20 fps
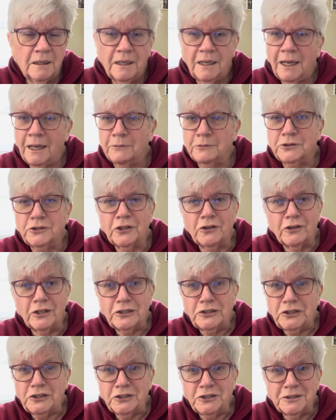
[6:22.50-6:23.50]
It was
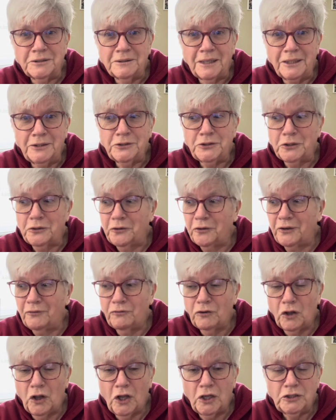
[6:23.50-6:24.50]
delicious. I used to go there
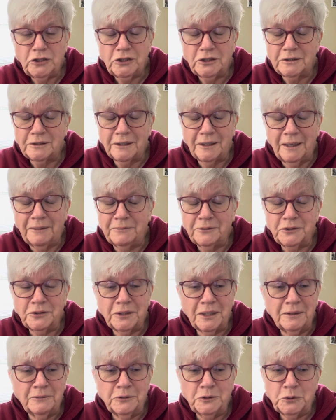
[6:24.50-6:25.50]
for lunch. That was,
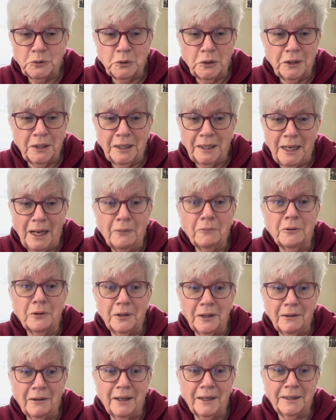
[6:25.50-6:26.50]
it was really, I
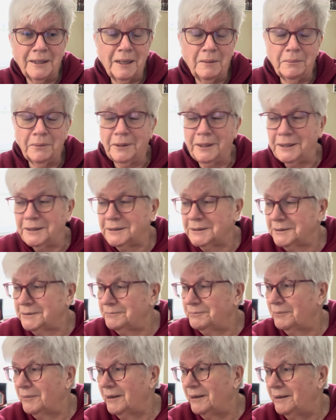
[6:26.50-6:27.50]
really liked that place.
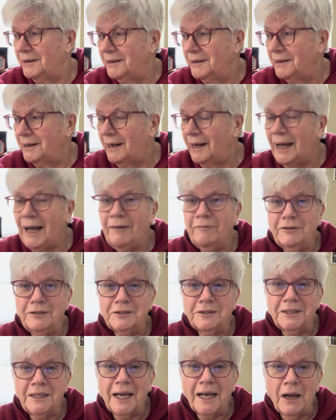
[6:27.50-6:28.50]

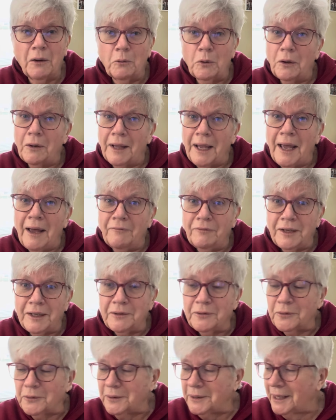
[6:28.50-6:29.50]
Obviously, I got really heavy
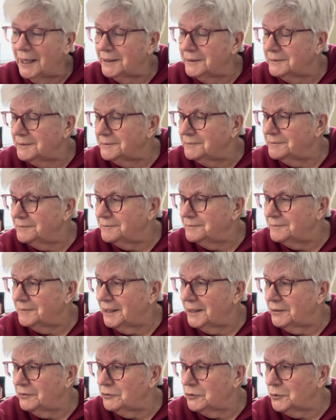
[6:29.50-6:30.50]
during that
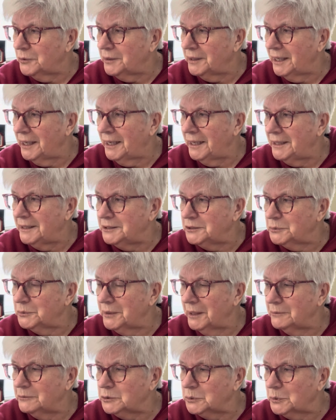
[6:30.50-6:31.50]
during the 80s
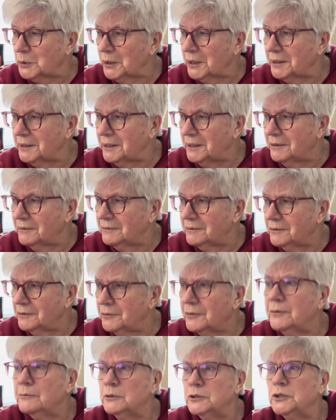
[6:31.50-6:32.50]
when I was working there,
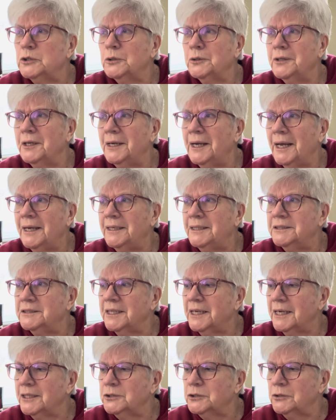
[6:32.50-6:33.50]
or that was during the 90s
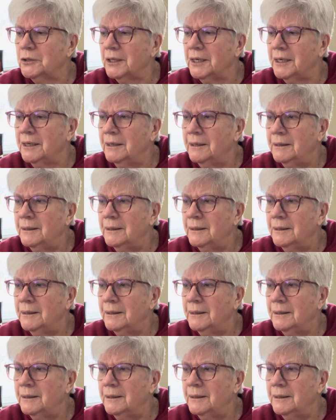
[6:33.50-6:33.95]
actually.